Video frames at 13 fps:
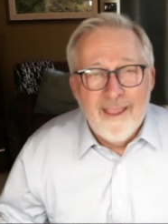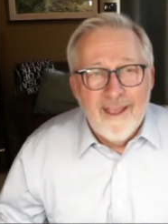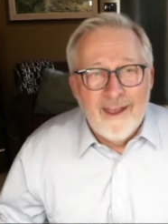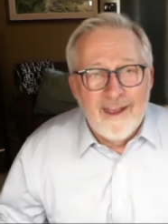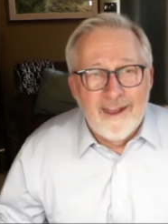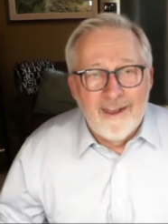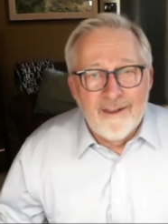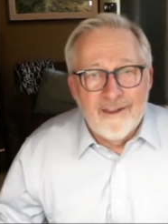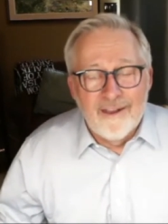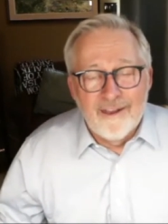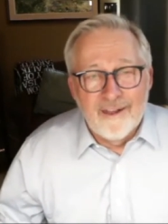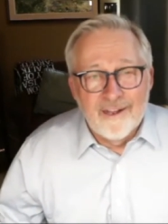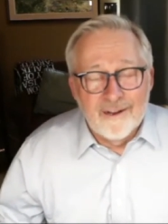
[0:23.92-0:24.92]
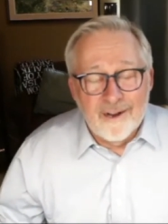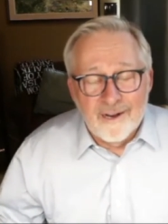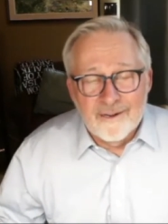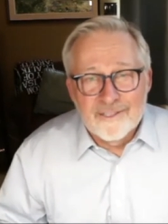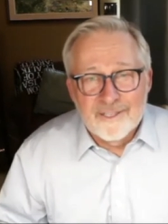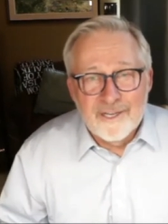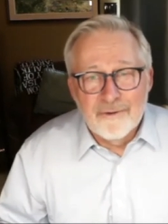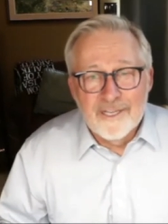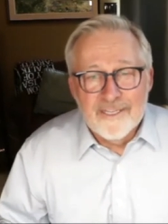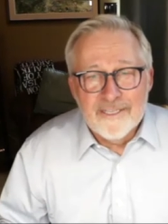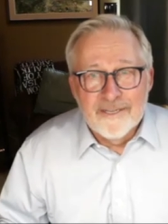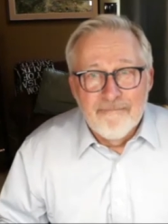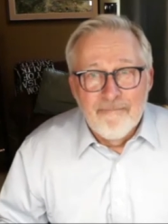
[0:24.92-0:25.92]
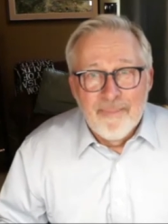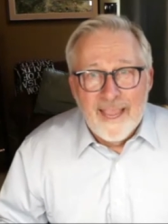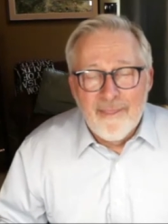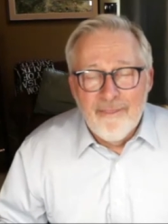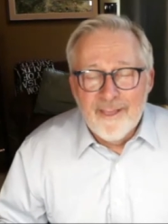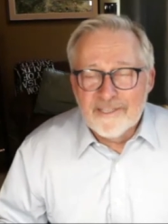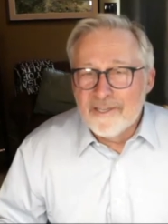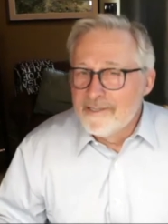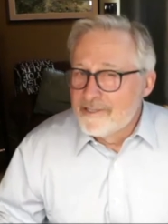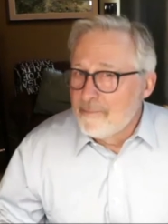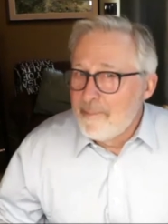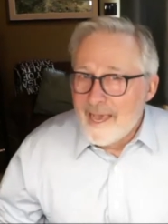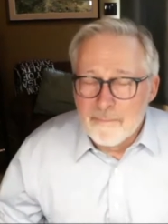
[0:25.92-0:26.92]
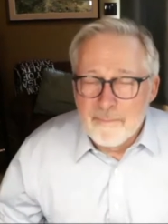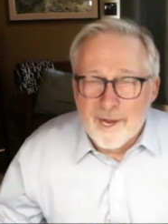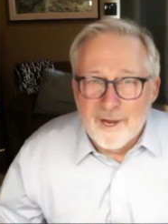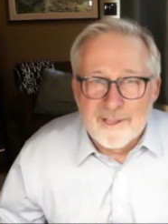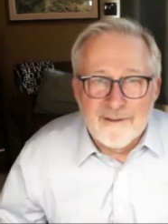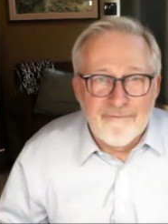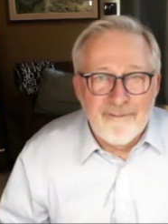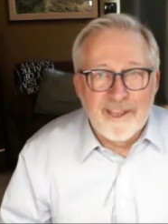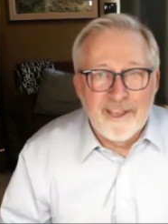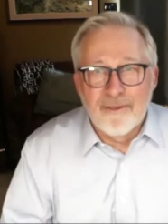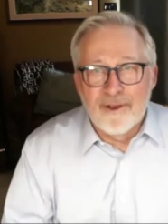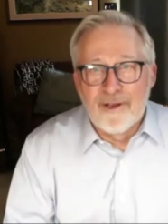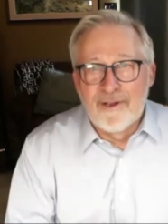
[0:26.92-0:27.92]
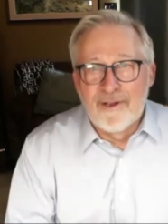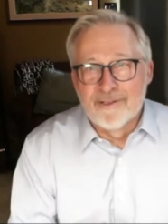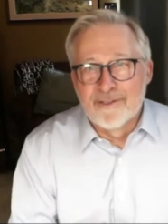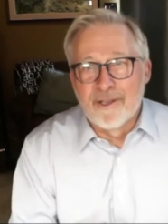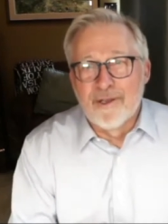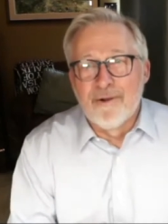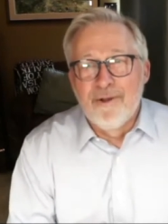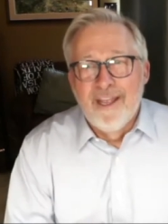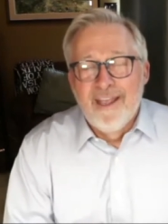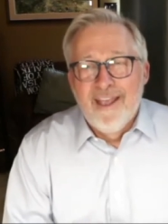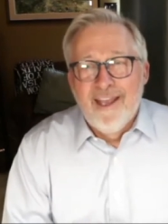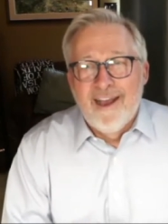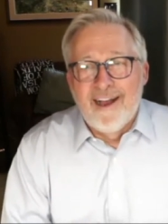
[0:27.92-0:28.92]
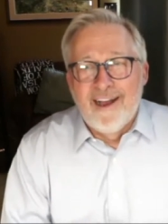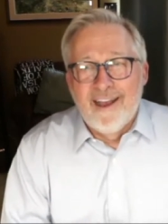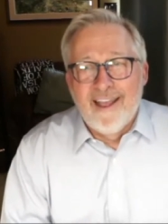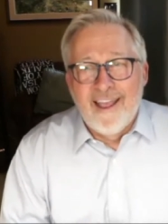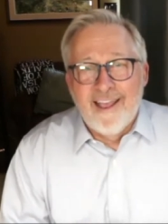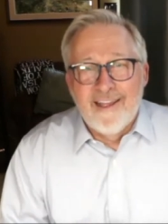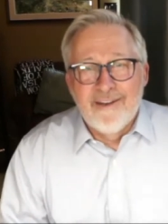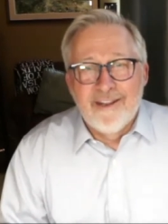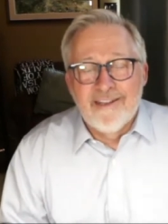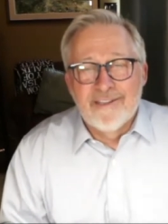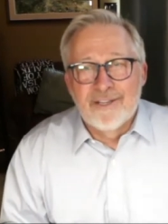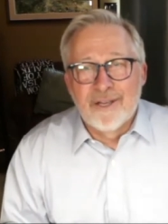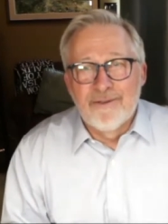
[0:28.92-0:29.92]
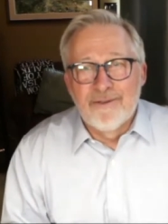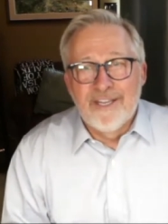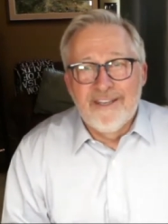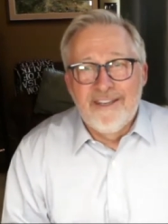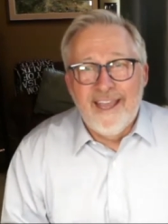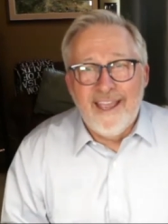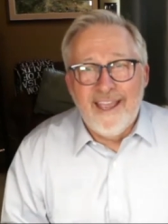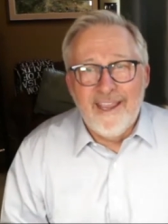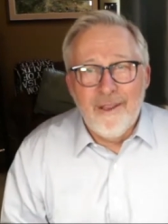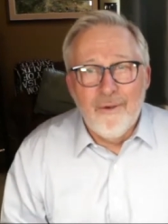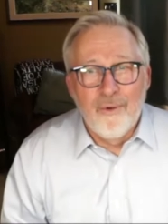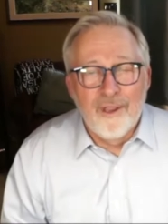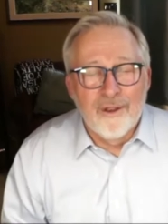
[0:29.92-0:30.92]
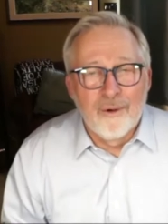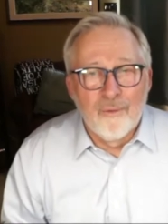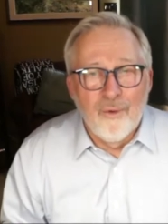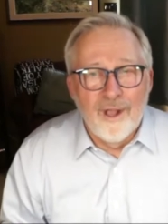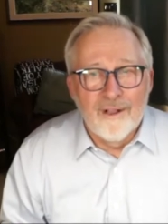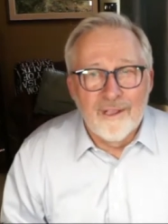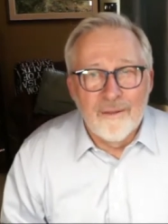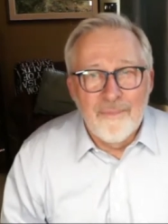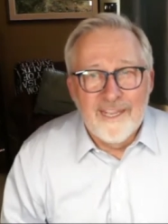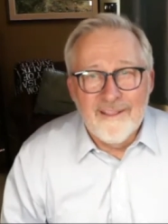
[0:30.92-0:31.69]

our series. And this is about American faith also. And so today we are welcoming